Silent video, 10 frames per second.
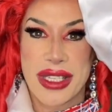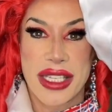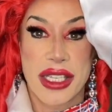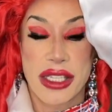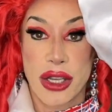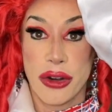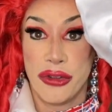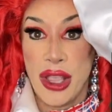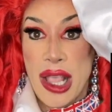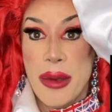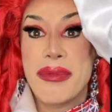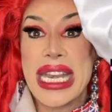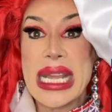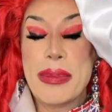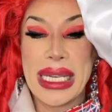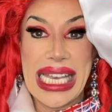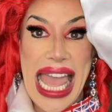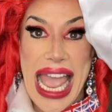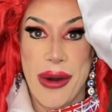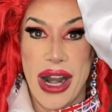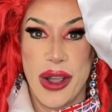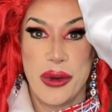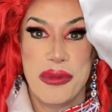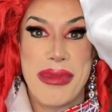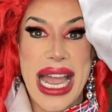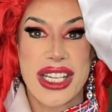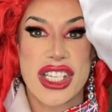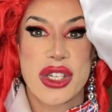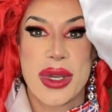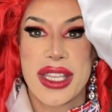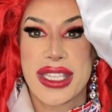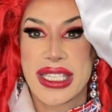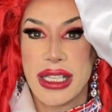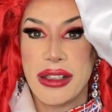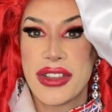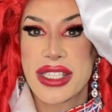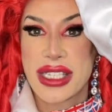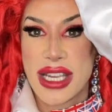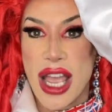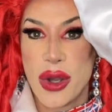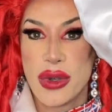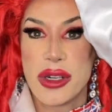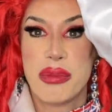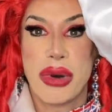There's a sort of mini bolero matched with a silver stoned